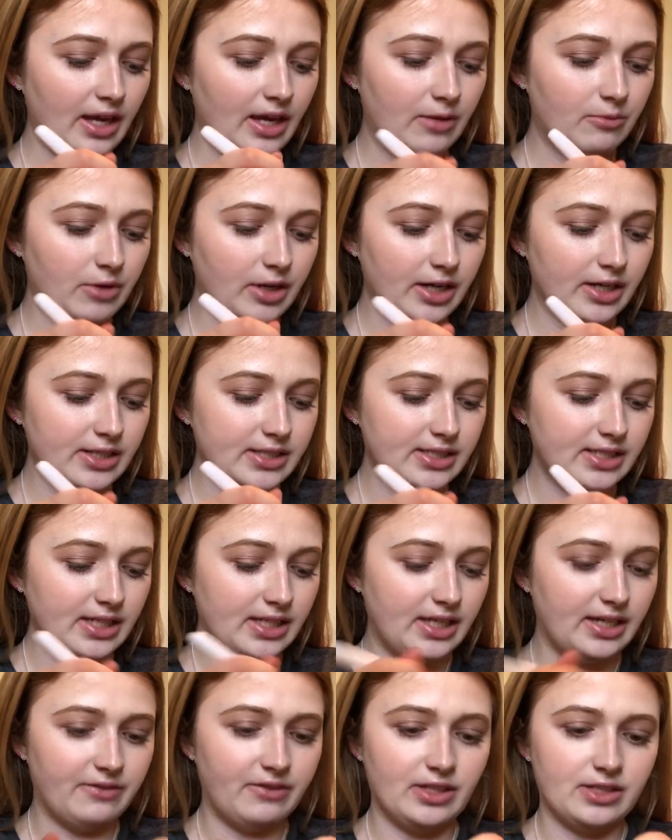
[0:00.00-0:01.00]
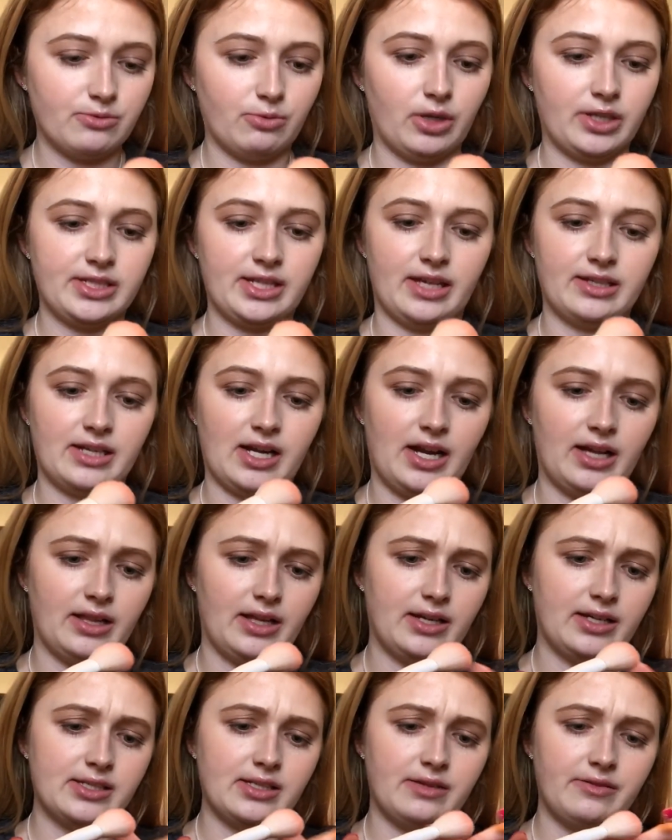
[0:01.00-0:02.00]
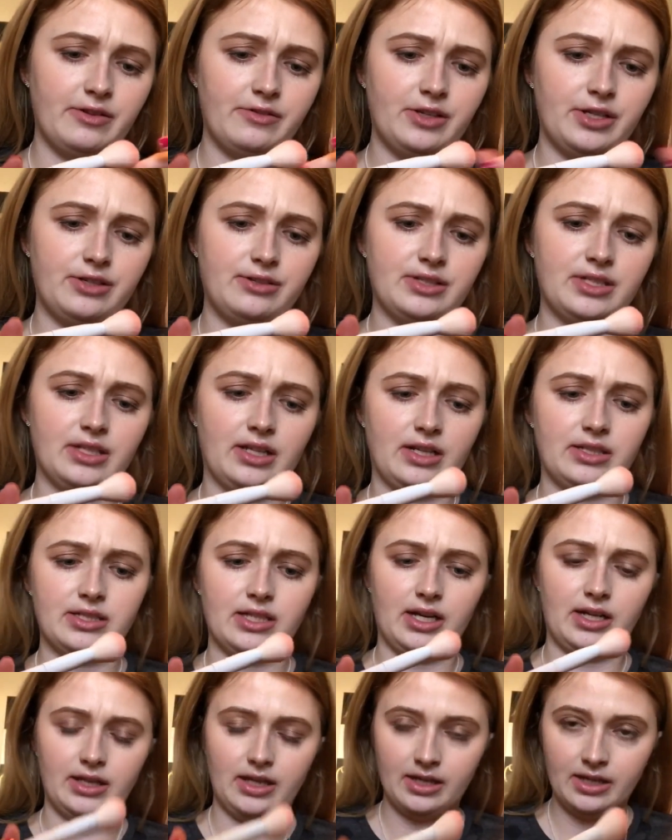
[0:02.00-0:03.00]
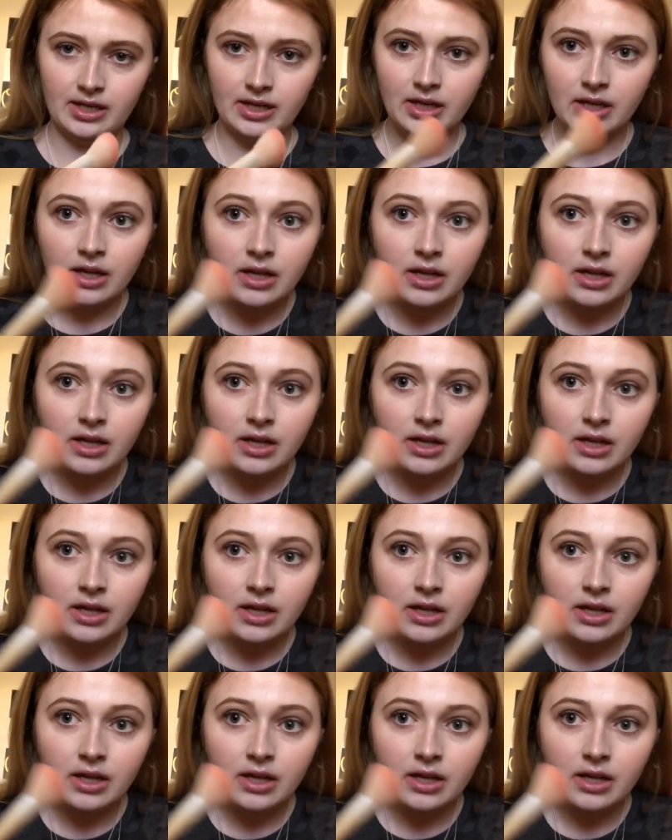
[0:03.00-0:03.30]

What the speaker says: And we're gonna see if this works as a highlight, because I've never used it as a highlight.